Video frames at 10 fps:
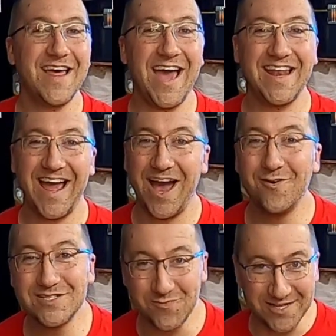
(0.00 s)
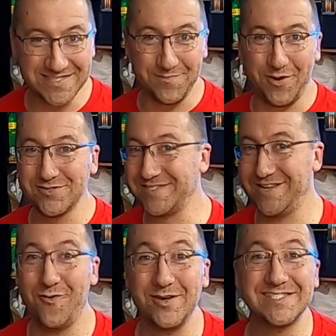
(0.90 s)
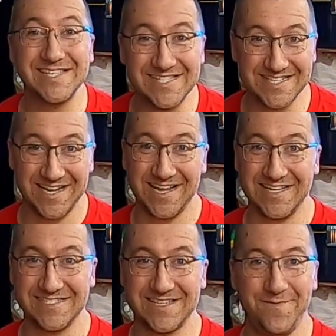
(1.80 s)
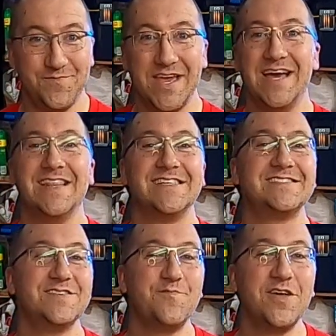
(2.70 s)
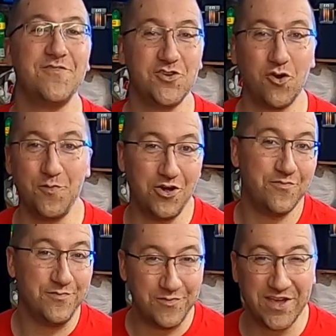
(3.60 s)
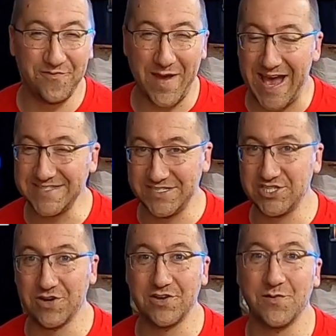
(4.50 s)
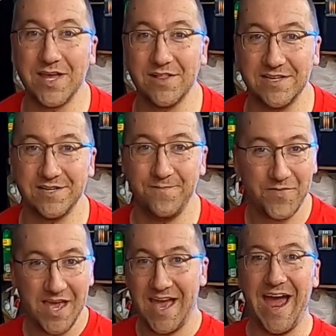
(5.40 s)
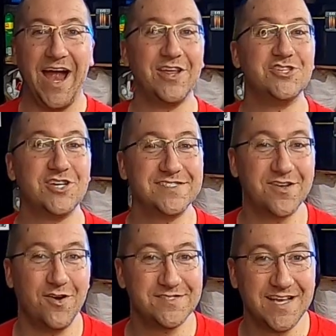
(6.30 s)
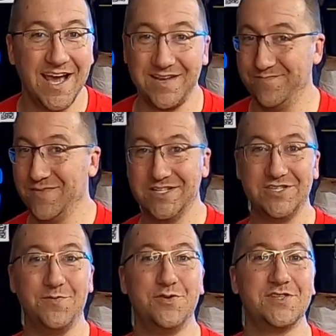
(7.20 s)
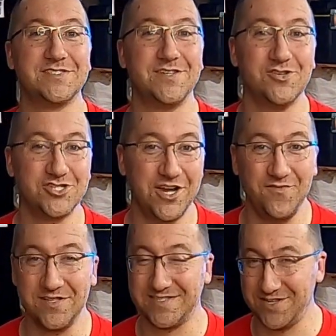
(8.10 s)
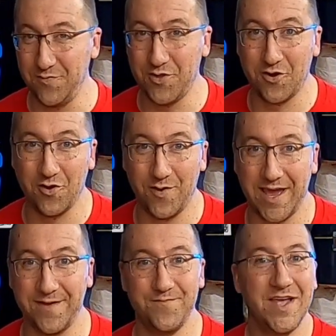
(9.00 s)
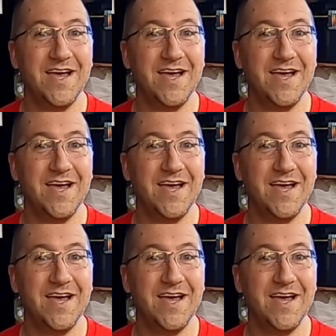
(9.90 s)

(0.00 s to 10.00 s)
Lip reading: of that, how is one supposed to know what season it is? This is a bit of a normal rite of passage here in New England. How do you dress to go outside? Do you put the snow shovel and snowblower away?